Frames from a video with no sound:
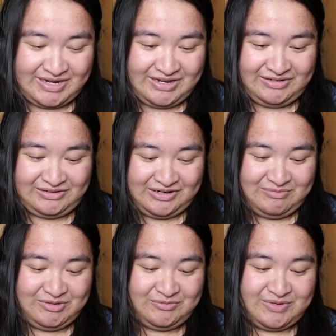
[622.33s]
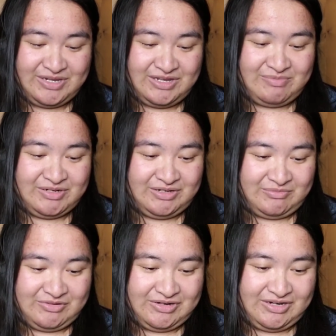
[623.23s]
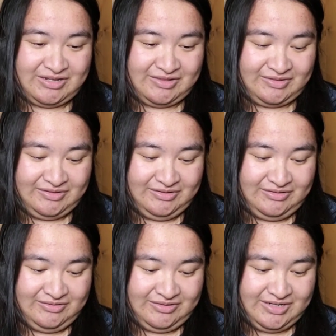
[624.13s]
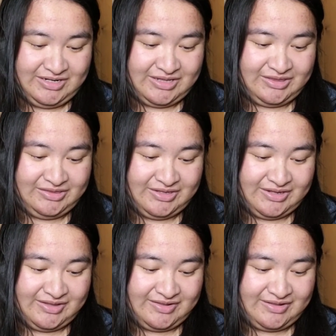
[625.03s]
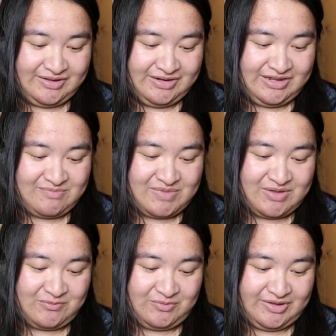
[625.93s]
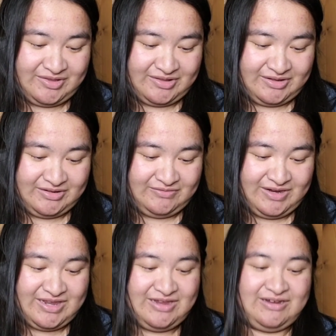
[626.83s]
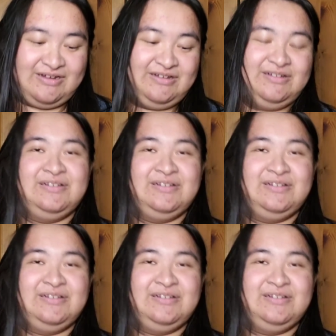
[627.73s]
my alarm to wake up in the morning is literally this. Give me one second right here.